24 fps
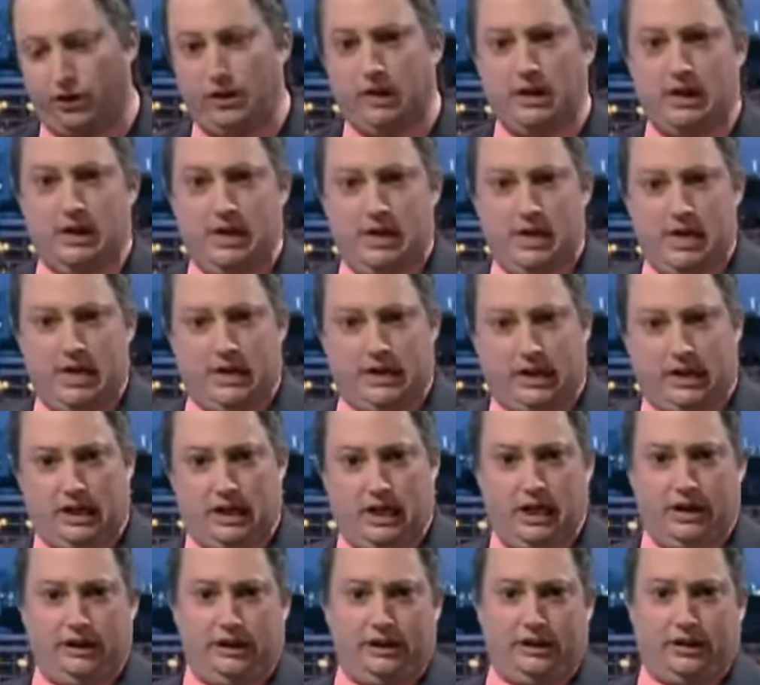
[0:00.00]
The
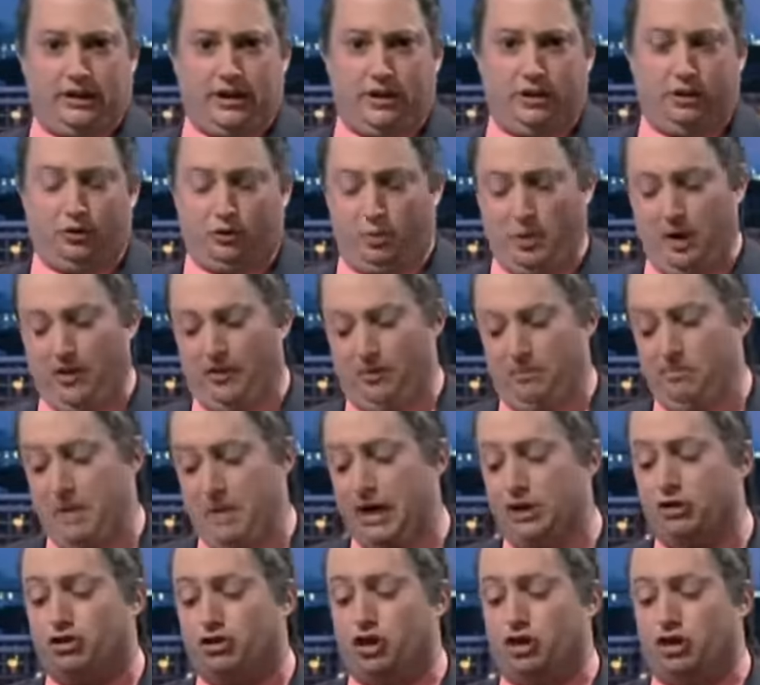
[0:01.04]
Guardian goes with
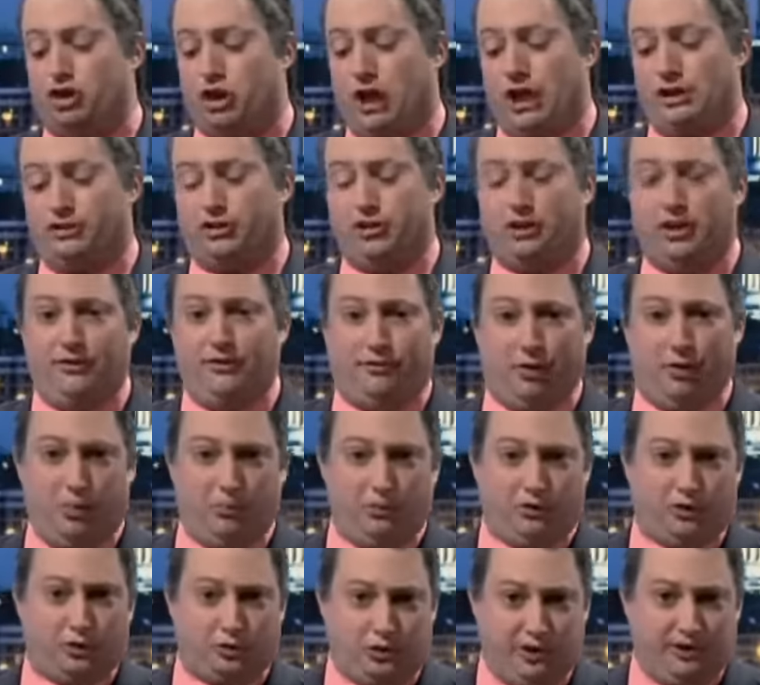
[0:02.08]
major tragedy
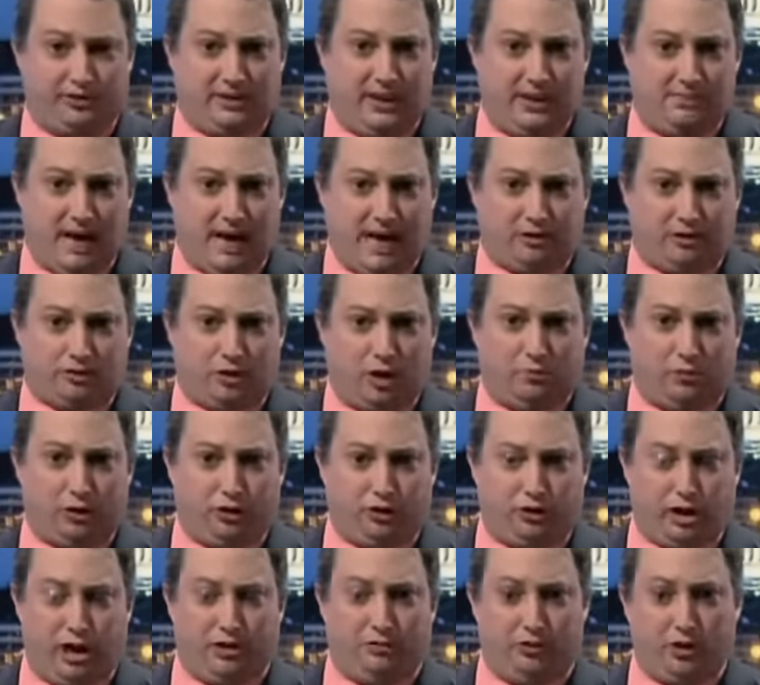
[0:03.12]
forms grisly backdrop to
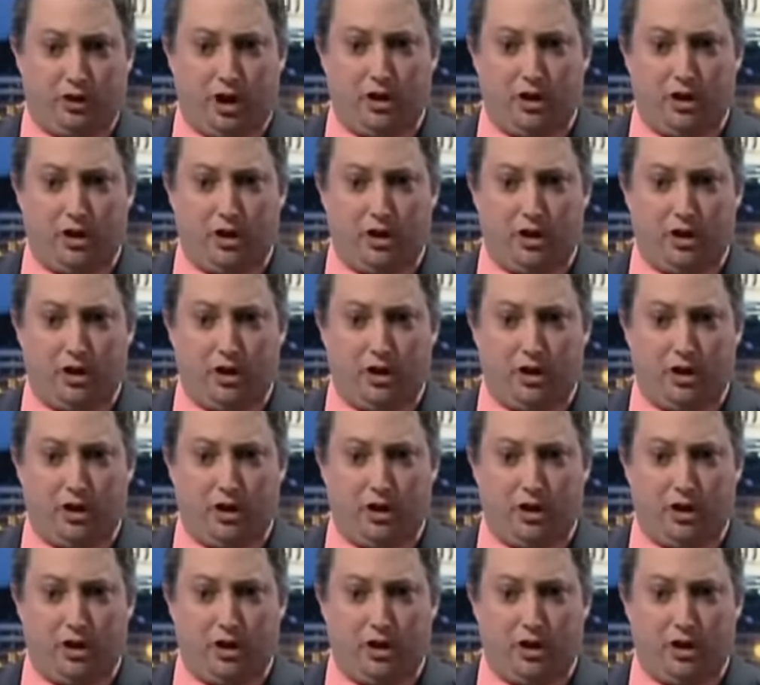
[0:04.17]
general